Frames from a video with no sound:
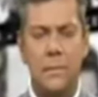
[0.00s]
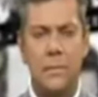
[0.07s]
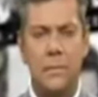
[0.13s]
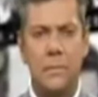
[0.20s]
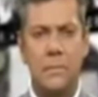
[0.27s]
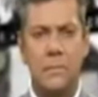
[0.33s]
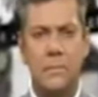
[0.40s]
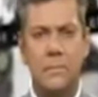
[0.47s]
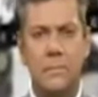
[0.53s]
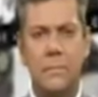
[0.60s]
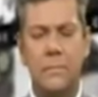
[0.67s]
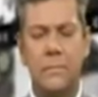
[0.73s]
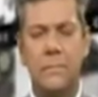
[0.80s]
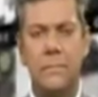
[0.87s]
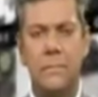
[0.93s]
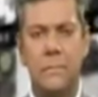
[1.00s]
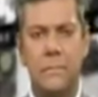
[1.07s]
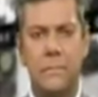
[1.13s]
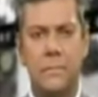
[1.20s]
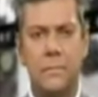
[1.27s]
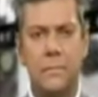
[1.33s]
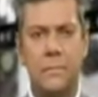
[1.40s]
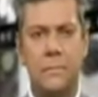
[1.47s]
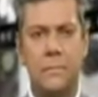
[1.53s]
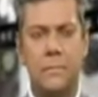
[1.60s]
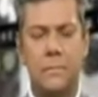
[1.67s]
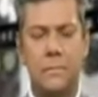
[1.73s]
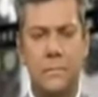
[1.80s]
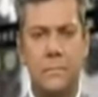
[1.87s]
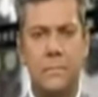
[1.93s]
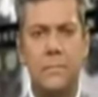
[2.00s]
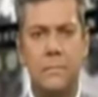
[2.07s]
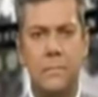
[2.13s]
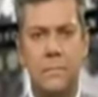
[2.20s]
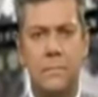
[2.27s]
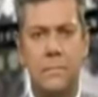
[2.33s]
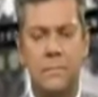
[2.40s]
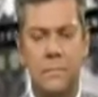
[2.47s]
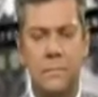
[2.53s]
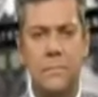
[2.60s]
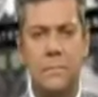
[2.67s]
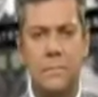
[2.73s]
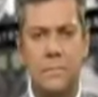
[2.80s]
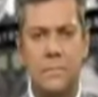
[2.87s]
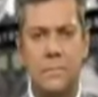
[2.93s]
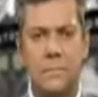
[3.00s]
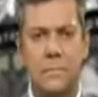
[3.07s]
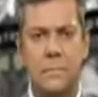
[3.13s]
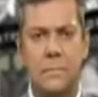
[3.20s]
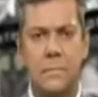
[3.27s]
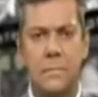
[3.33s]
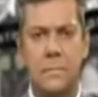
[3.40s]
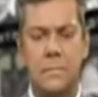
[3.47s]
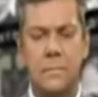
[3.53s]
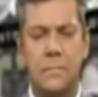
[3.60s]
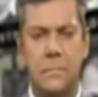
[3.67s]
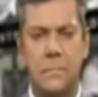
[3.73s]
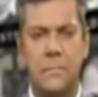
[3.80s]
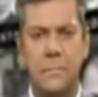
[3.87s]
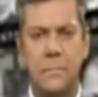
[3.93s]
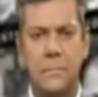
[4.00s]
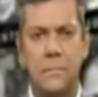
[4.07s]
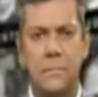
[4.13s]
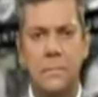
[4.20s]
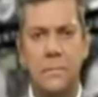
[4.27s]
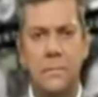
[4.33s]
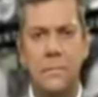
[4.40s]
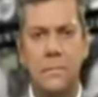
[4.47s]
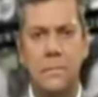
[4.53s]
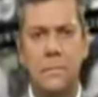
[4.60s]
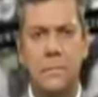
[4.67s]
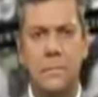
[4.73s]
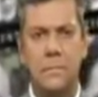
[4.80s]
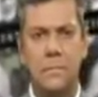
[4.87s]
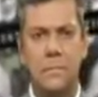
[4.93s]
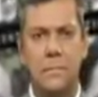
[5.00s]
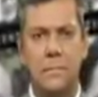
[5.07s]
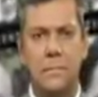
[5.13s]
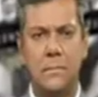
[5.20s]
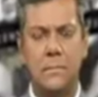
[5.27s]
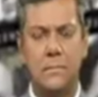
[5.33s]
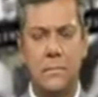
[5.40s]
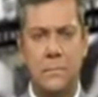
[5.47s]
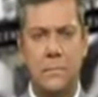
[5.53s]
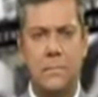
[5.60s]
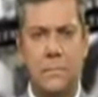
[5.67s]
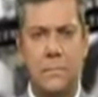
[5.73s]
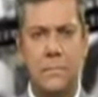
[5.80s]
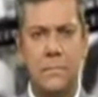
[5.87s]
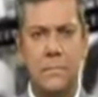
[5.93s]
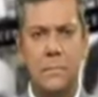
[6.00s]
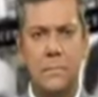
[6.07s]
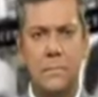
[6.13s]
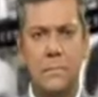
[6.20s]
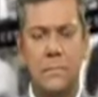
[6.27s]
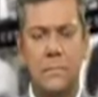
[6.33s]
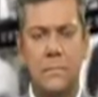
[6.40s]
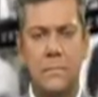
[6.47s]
(silent)